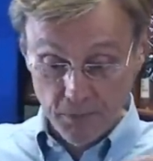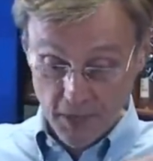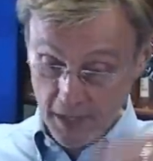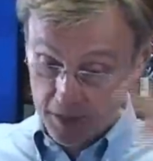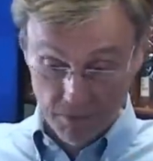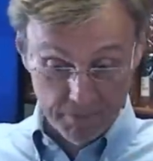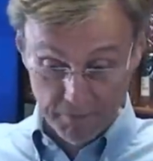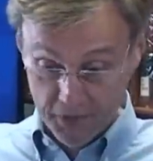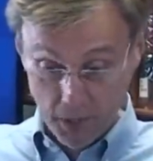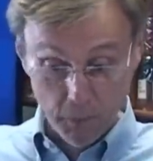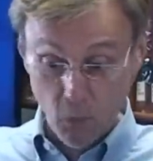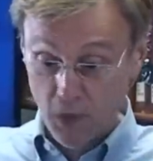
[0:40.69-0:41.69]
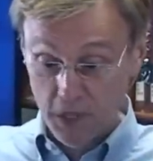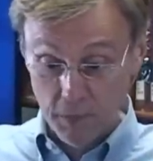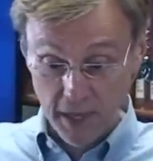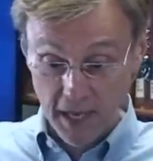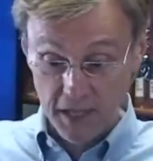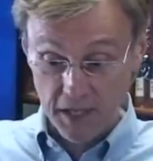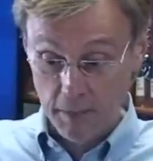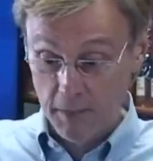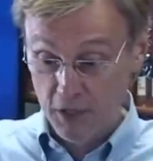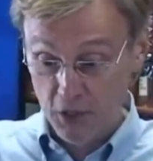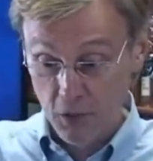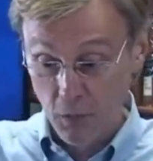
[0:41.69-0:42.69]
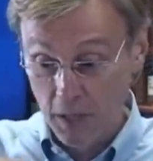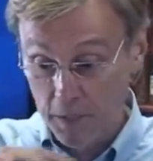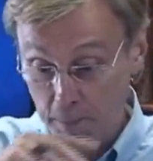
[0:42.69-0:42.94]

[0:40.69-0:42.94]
at some point in the past, I'm not sure when.